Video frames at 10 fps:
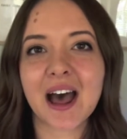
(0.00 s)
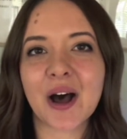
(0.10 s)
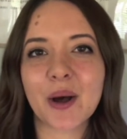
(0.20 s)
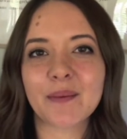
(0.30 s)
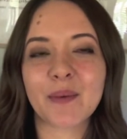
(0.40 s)

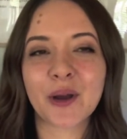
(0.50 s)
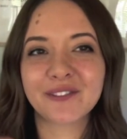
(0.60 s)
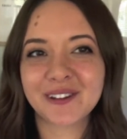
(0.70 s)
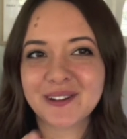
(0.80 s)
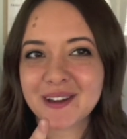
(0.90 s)
Um,
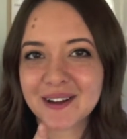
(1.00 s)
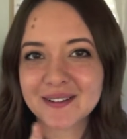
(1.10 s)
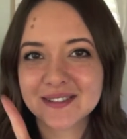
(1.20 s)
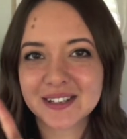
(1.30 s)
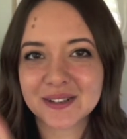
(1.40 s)
hopefully you
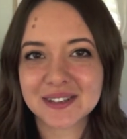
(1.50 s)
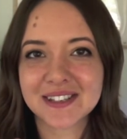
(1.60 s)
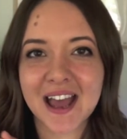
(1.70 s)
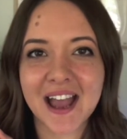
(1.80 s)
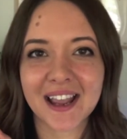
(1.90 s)
girls do this
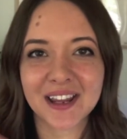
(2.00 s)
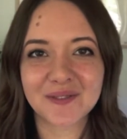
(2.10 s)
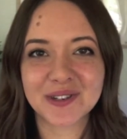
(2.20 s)
tag and